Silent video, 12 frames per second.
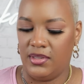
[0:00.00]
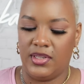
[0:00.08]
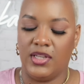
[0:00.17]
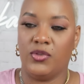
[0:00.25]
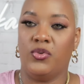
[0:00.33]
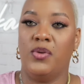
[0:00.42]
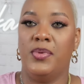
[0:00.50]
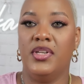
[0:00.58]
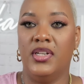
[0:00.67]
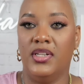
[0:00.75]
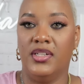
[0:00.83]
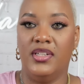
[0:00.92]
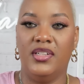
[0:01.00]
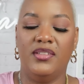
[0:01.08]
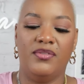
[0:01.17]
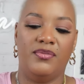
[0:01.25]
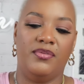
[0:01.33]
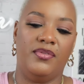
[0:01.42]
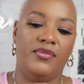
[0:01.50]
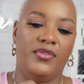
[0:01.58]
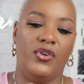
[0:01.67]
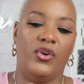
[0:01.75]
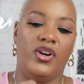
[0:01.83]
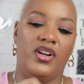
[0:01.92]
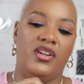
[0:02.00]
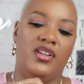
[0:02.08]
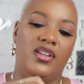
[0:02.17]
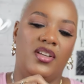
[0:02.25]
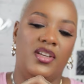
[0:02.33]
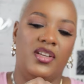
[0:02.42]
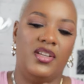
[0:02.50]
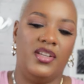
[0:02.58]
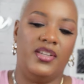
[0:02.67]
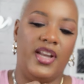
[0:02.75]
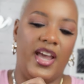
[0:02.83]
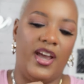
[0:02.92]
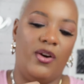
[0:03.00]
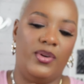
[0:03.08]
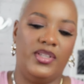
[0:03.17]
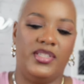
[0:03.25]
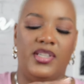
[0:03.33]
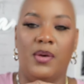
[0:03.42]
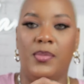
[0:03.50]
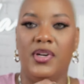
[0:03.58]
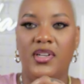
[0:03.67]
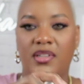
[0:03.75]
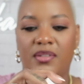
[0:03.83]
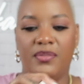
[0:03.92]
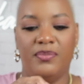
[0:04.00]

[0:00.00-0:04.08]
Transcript: That's going to be good for now in summer.